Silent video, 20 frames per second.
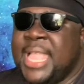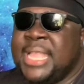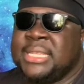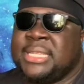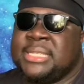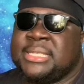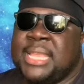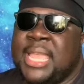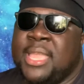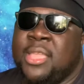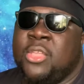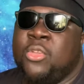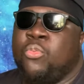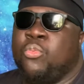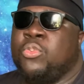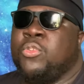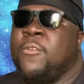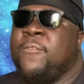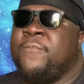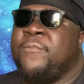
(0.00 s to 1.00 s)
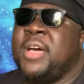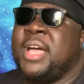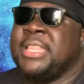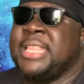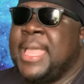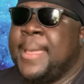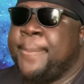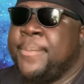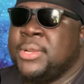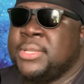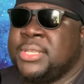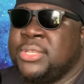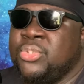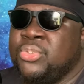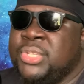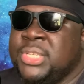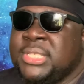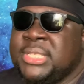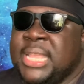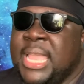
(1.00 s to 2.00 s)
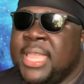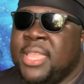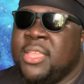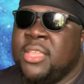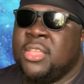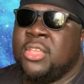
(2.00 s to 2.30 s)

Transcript: It's just like when you find that person, you just like,